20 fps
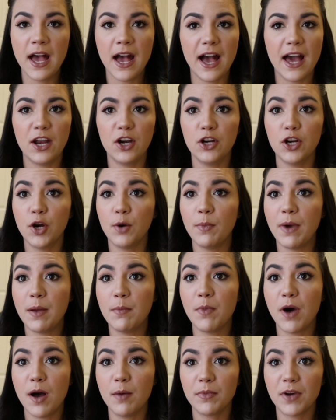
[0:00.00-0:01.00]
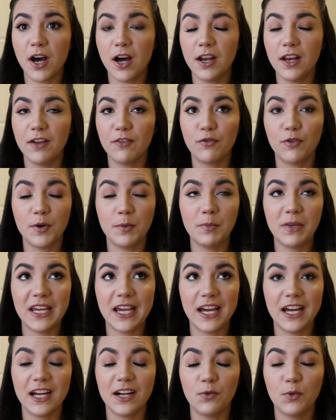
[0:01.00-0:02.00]
I don't know, my mom got it for me
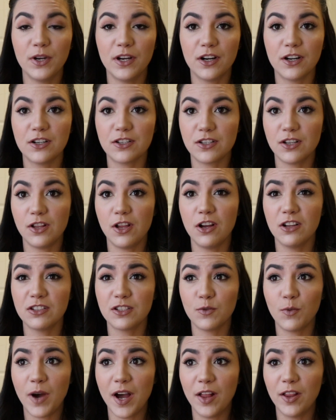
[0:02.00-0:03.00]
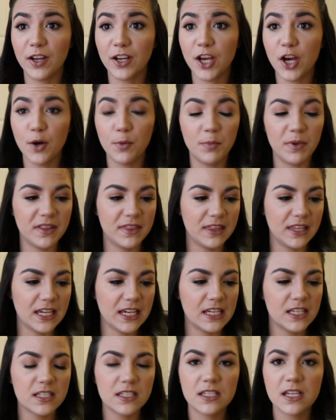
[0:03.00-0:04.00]
at one of her salons a while ago, but
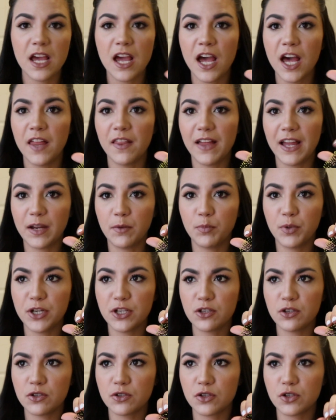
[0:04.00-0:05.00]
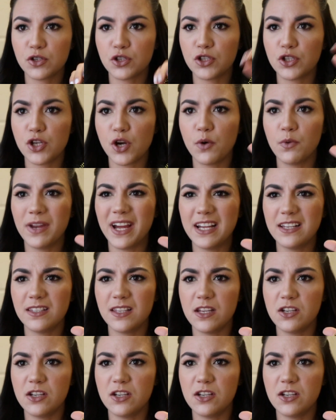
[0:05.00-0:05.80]
these like bristles are so nice.